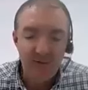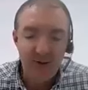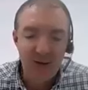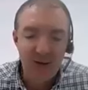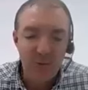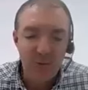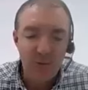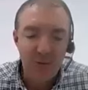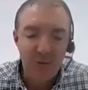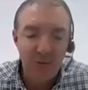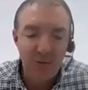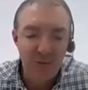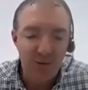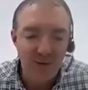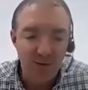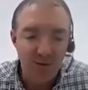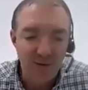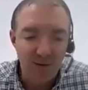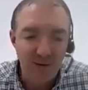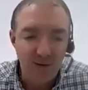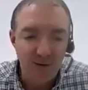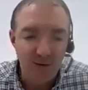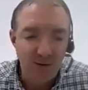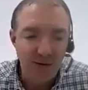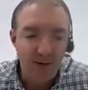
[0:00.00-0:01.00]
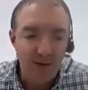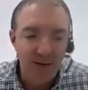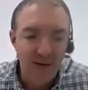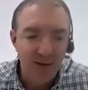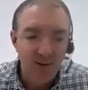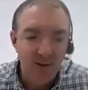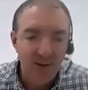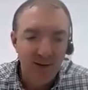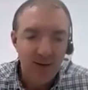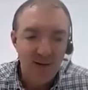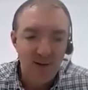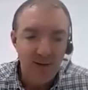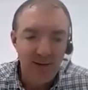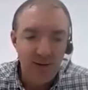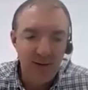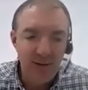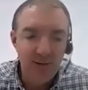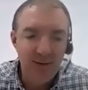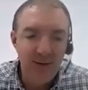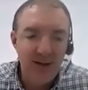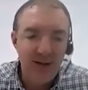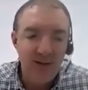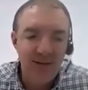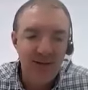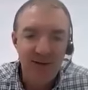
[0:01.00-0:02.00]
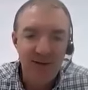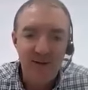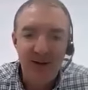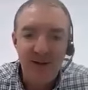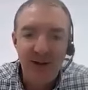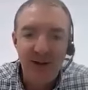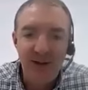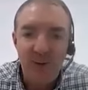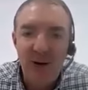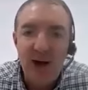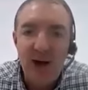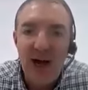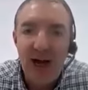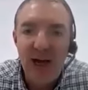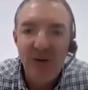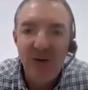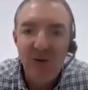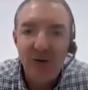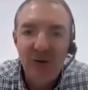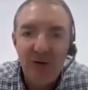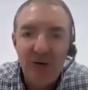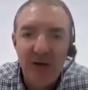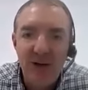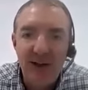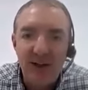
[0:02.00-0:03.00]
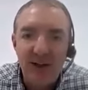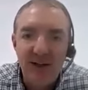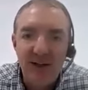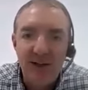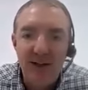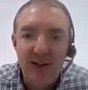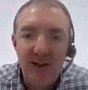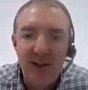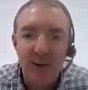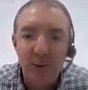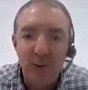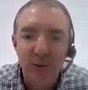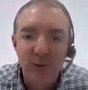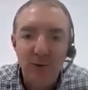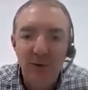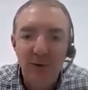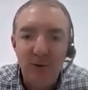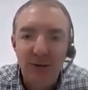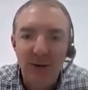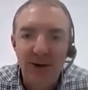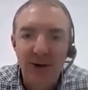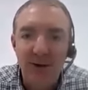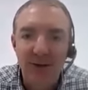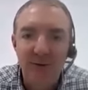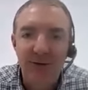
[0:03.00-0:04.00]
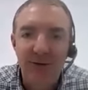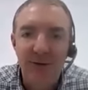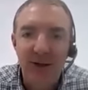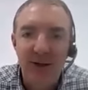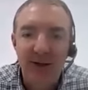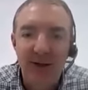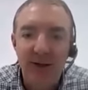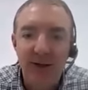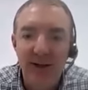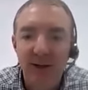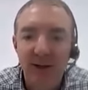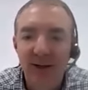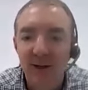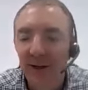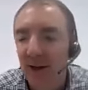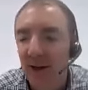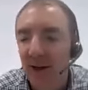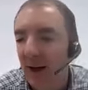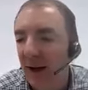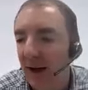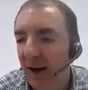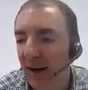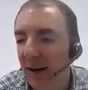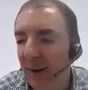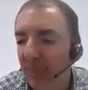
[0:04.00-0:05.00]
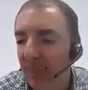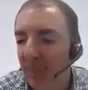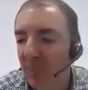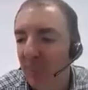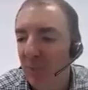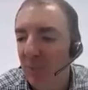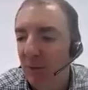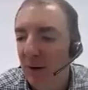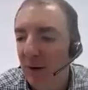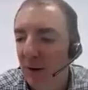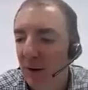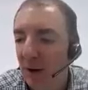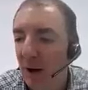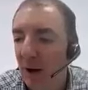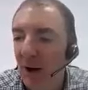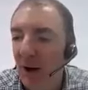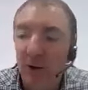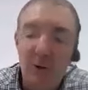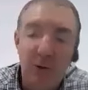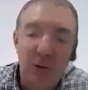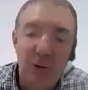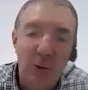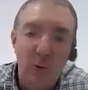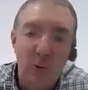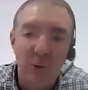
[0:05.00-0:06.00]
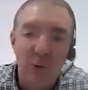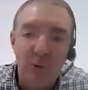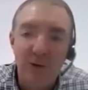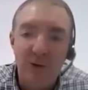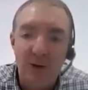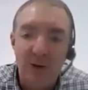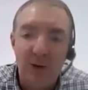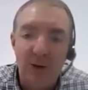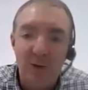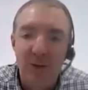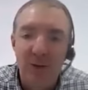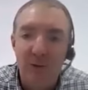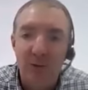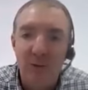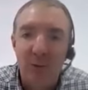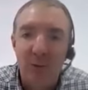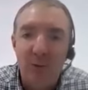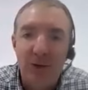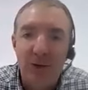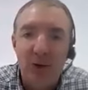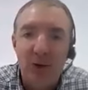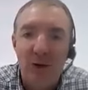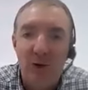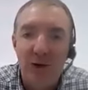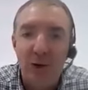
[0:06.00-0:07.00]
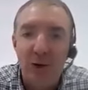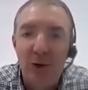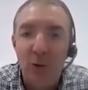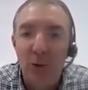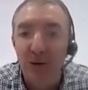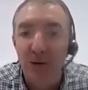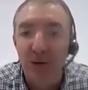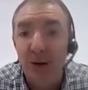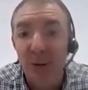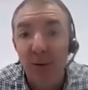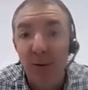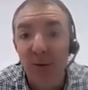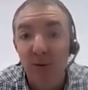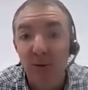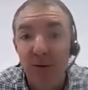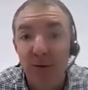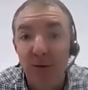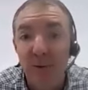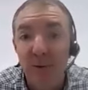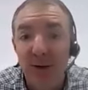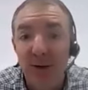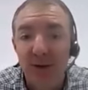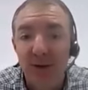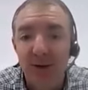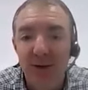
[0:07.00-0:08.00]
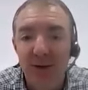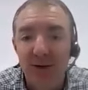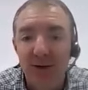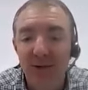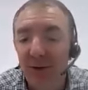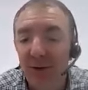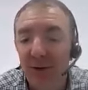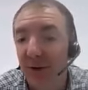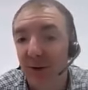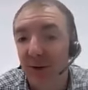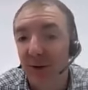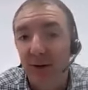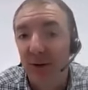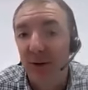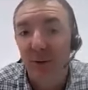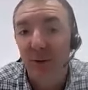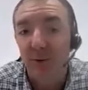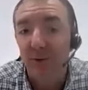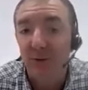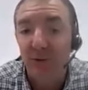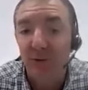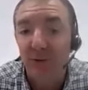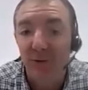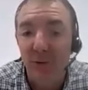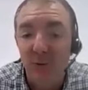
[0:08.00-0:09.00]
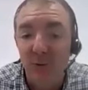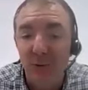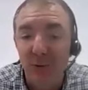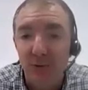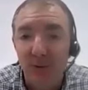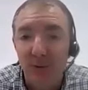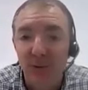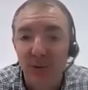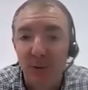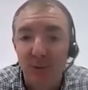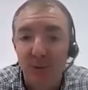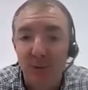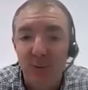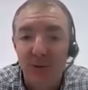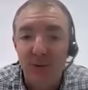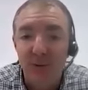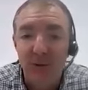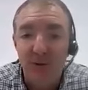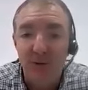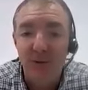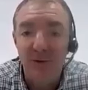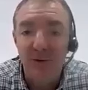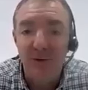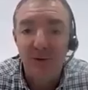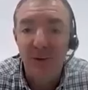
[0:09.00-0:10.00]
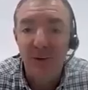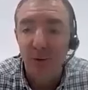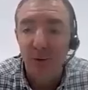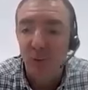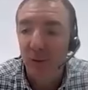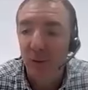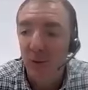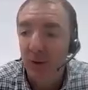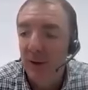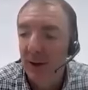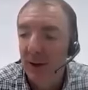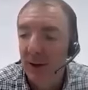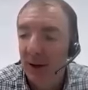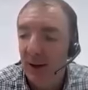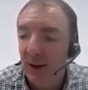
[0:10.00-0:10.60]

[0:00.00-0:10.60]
so often that it's a handshake deal, like you say. I thought, you know, I knew what they were doing and they turned out not to do what they were supposed to be doing at all.